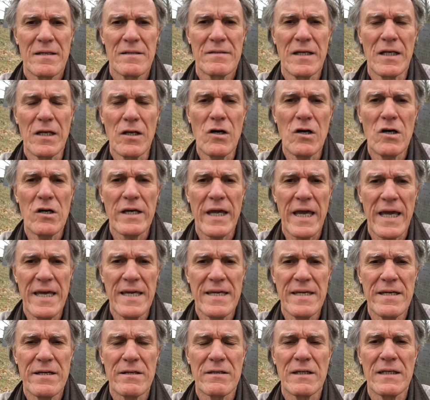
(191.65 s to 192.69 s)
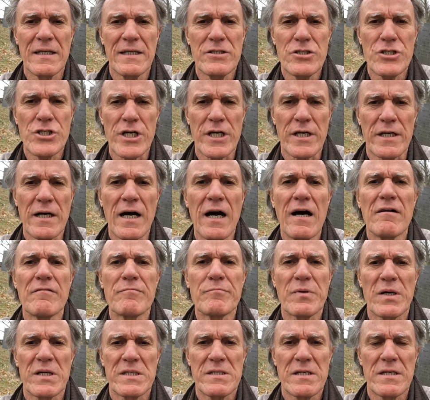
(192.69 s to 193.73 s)
The long 8-year lynching
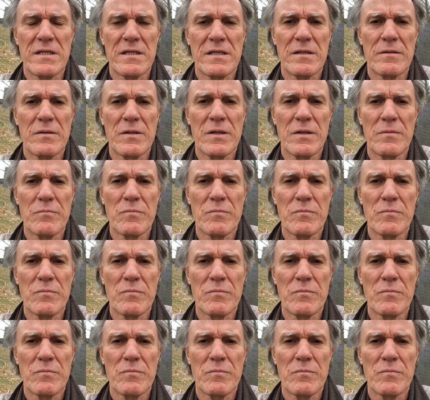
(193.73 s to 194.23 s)
of President